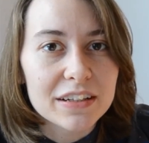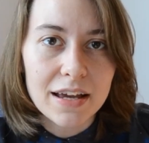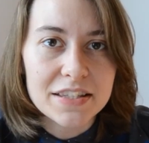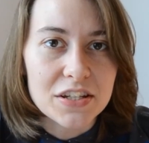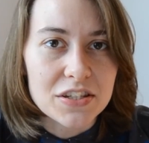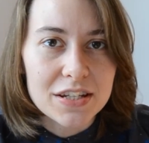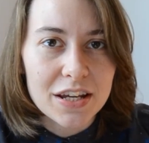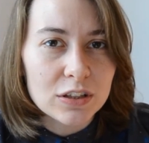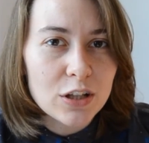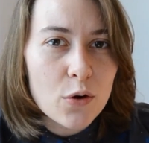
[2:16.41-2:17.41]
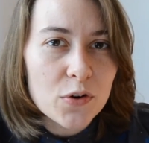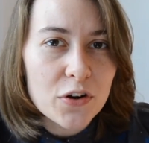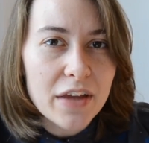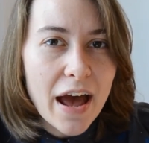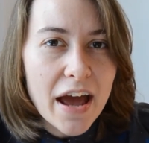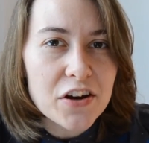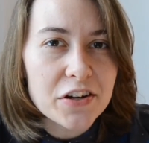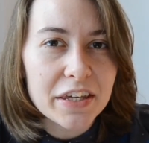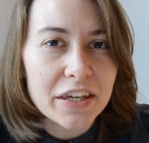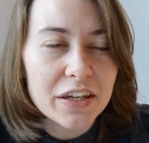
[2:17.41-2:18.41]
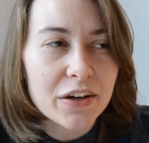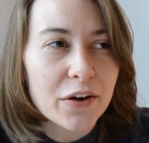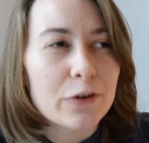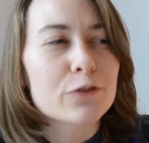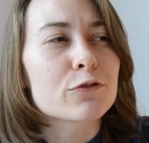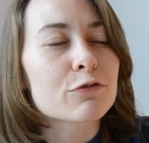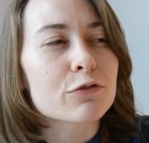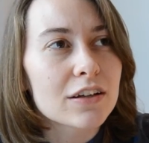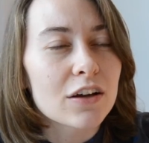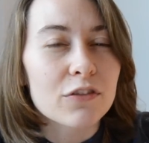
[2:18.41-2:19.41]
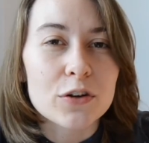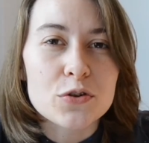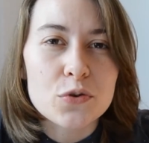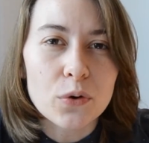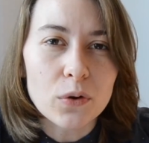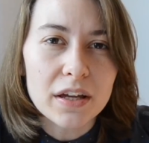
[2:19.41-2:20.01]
It's just lower on the hierarchy of control,